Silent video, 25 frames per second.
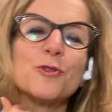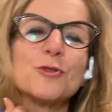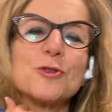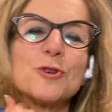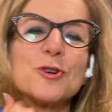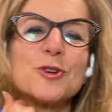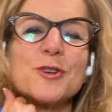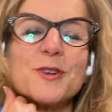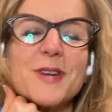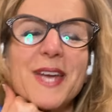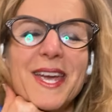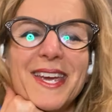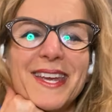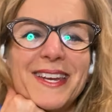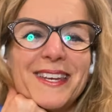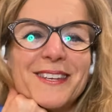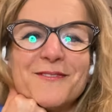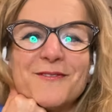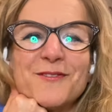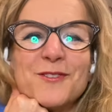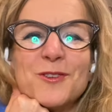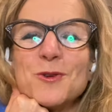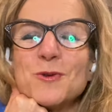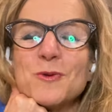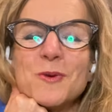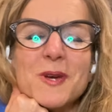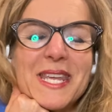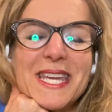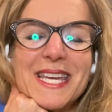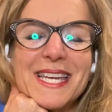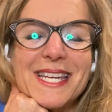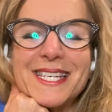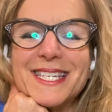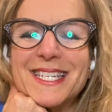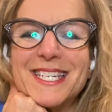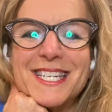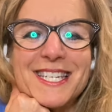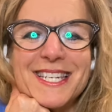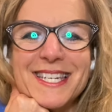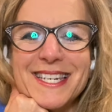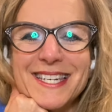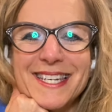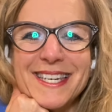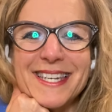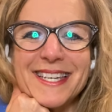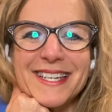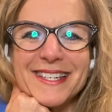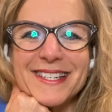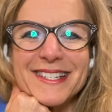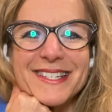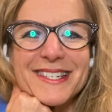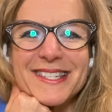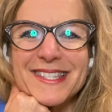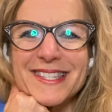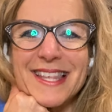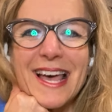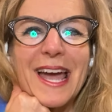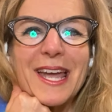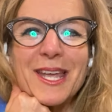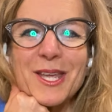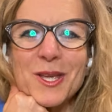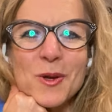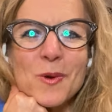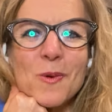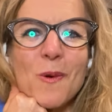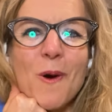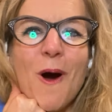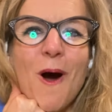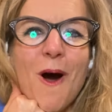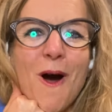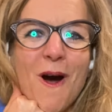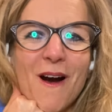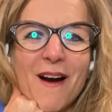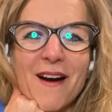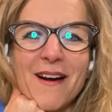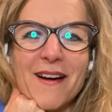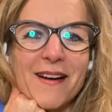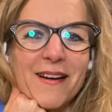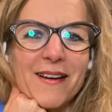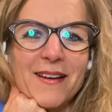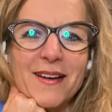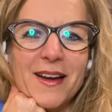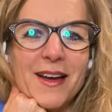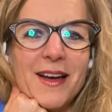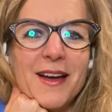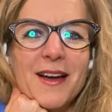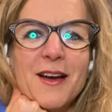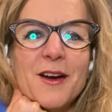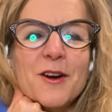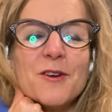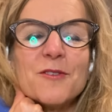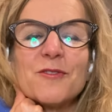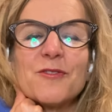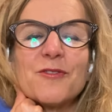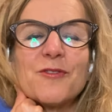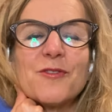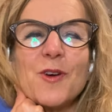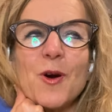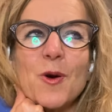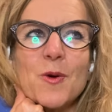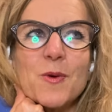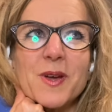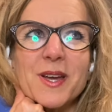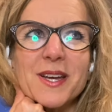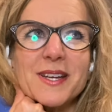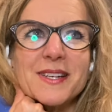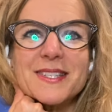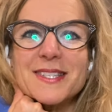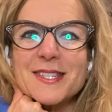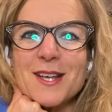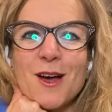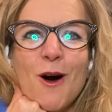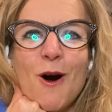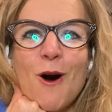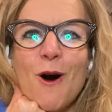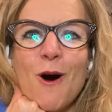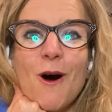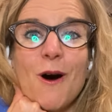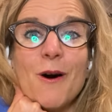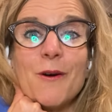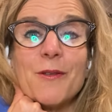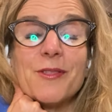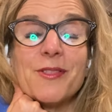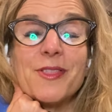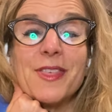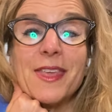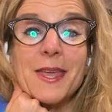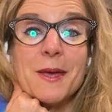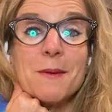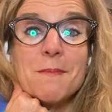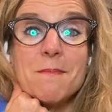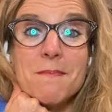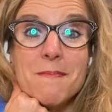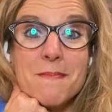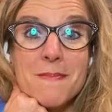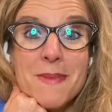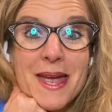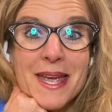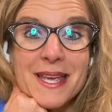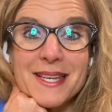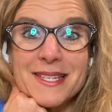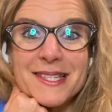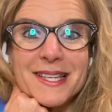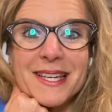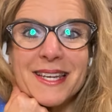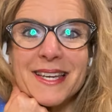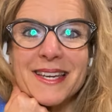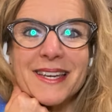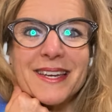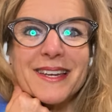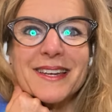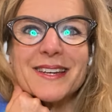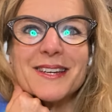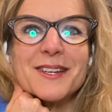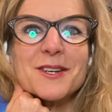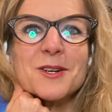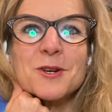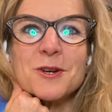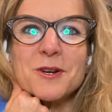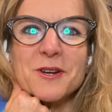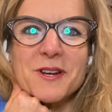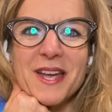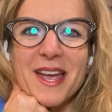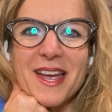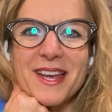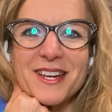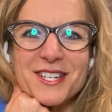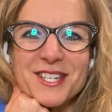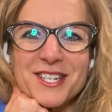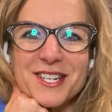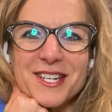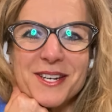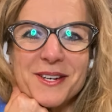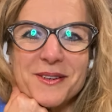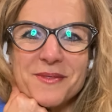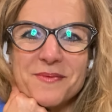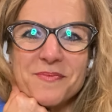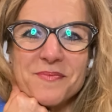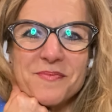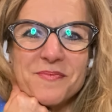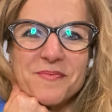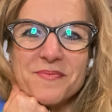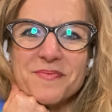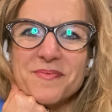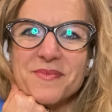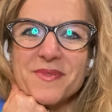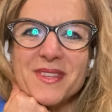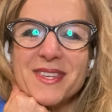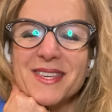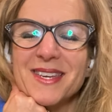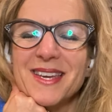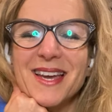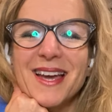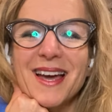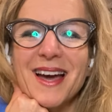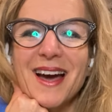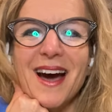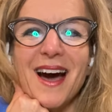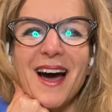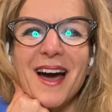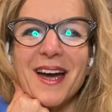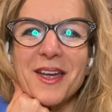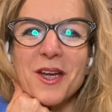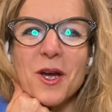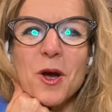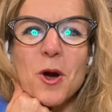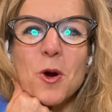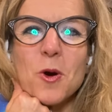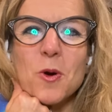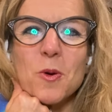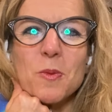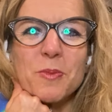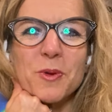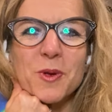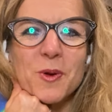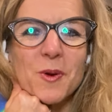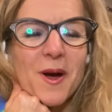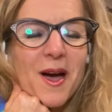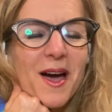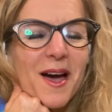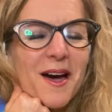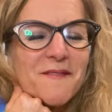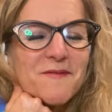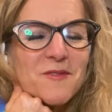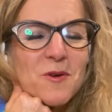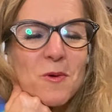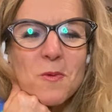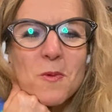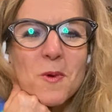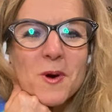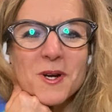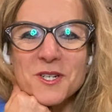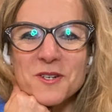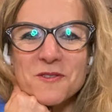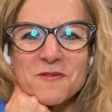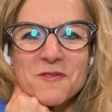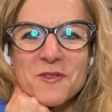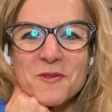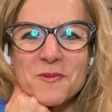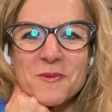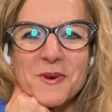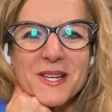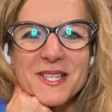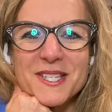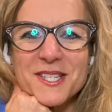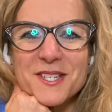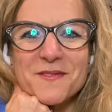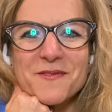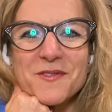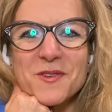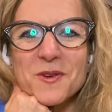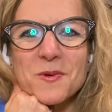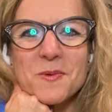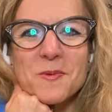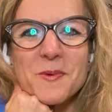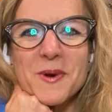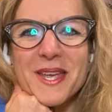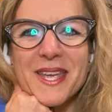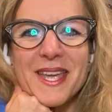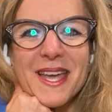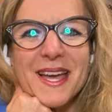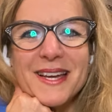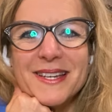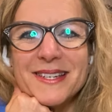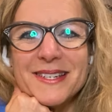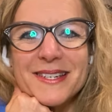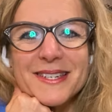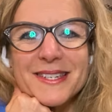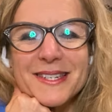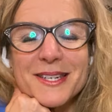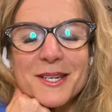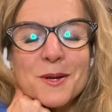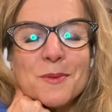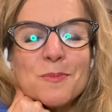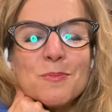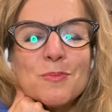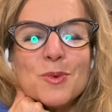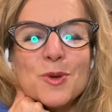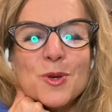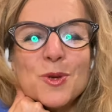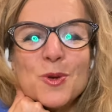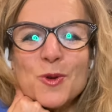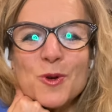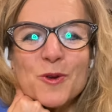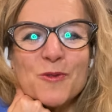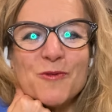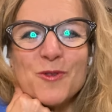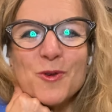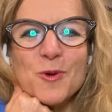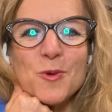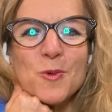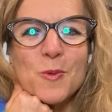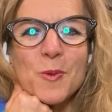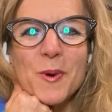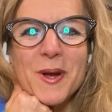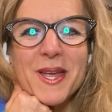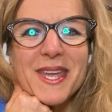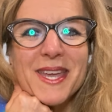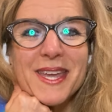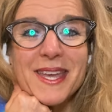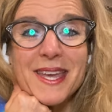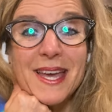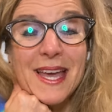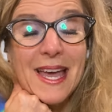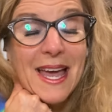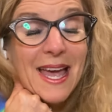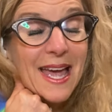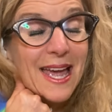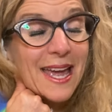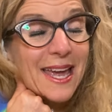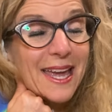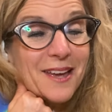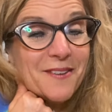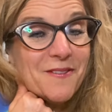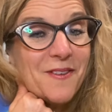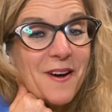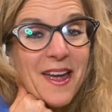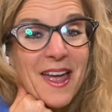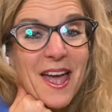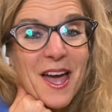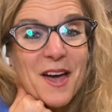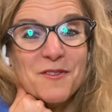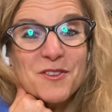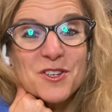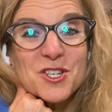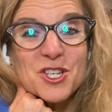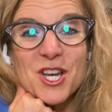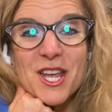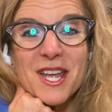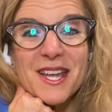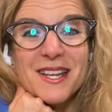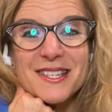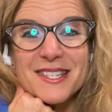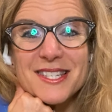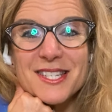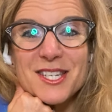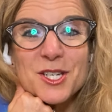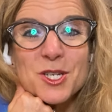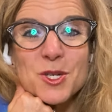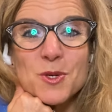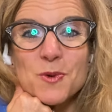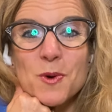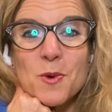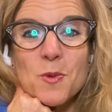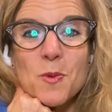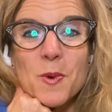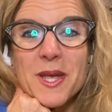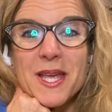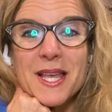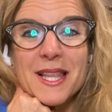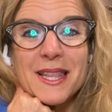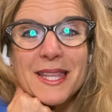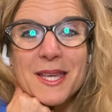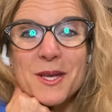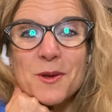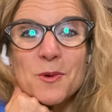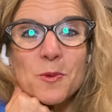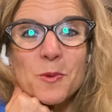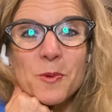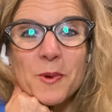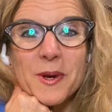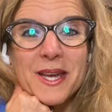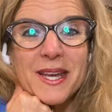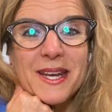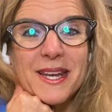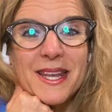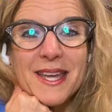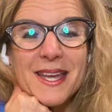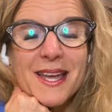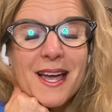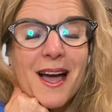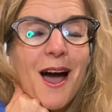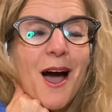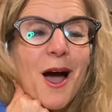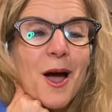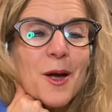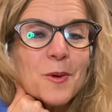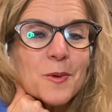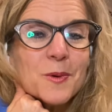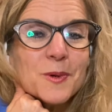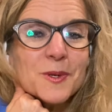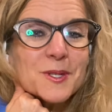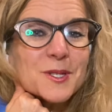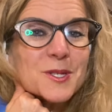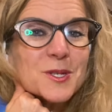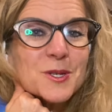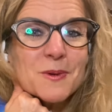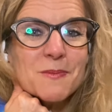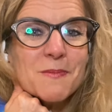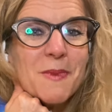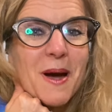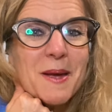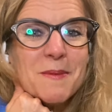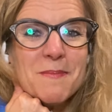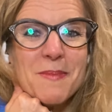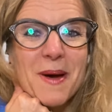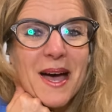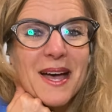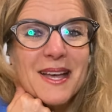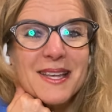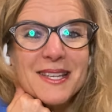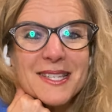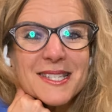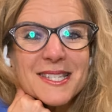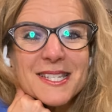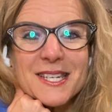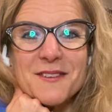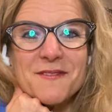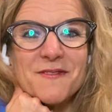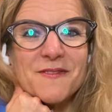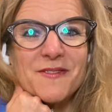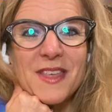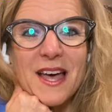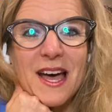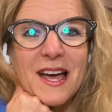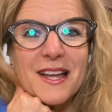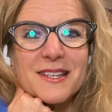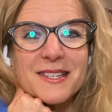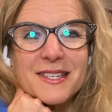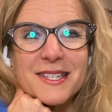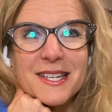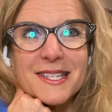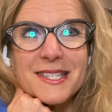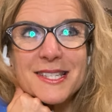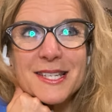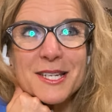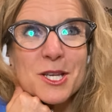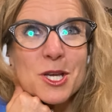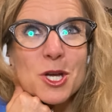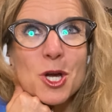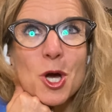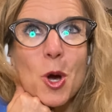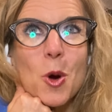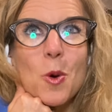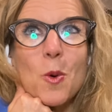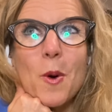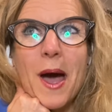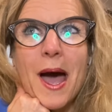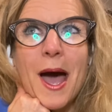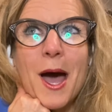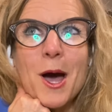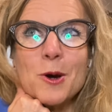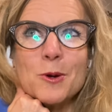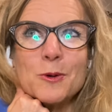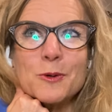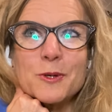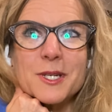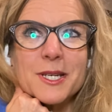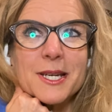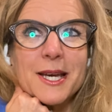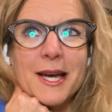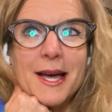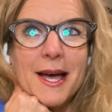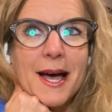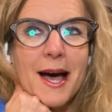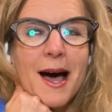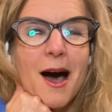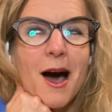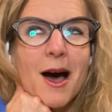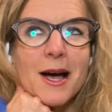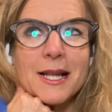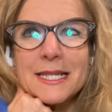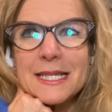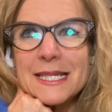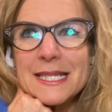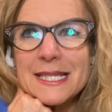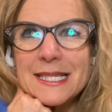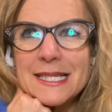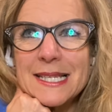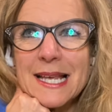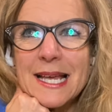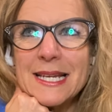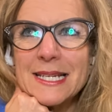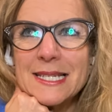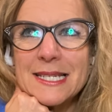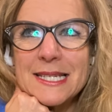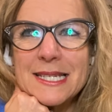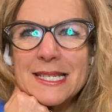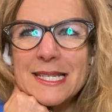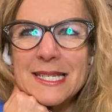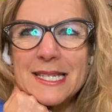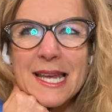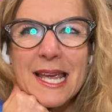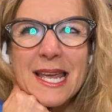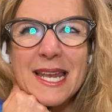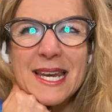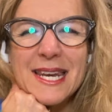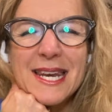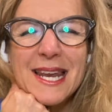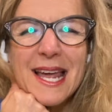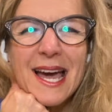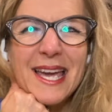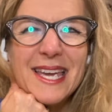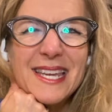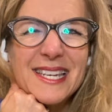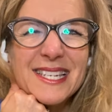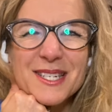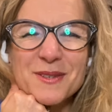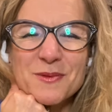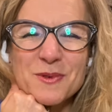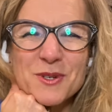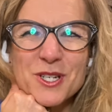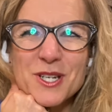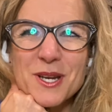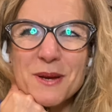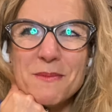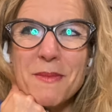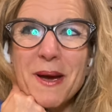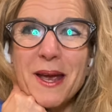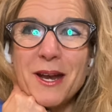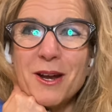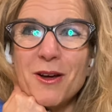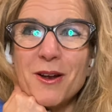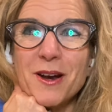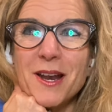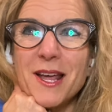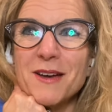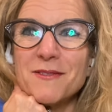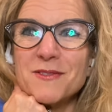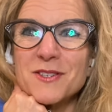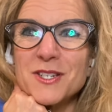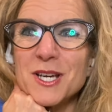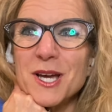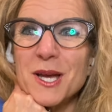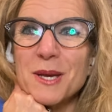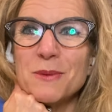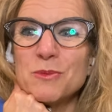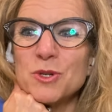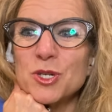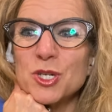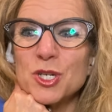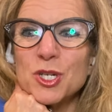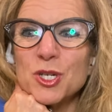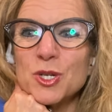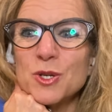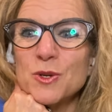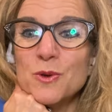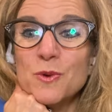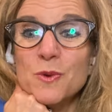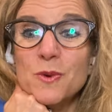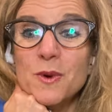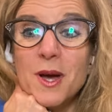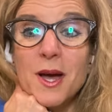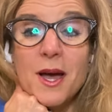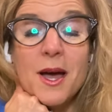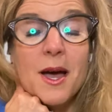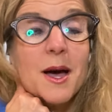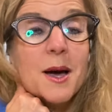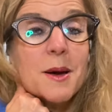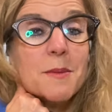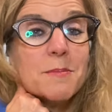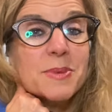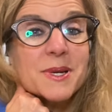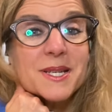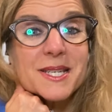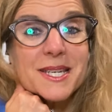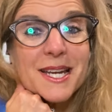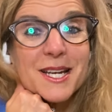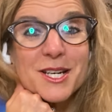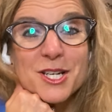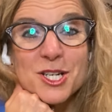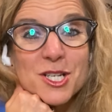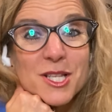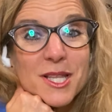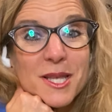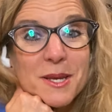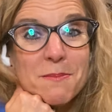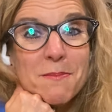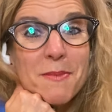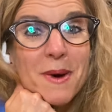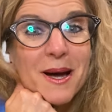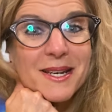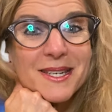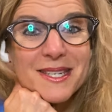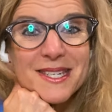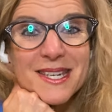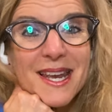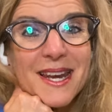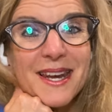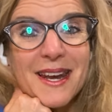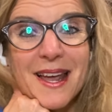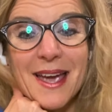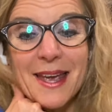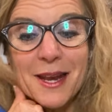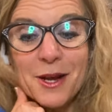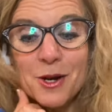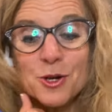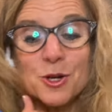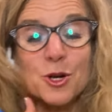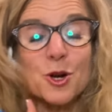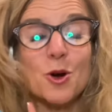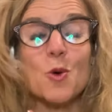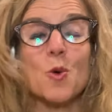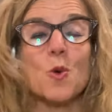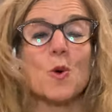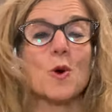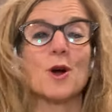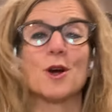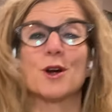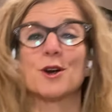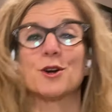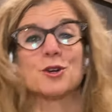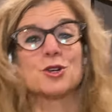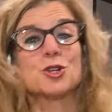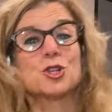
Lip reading: creative, unique genius that you are. Focus on the amazing creation. I hope you have a wonderful rest of your weekend and a beautiful week. If I have a chance to do a weekly reading, I will do my best. If that doesn't go out on Sunday night, which I might not have time to do, potentially Monday night or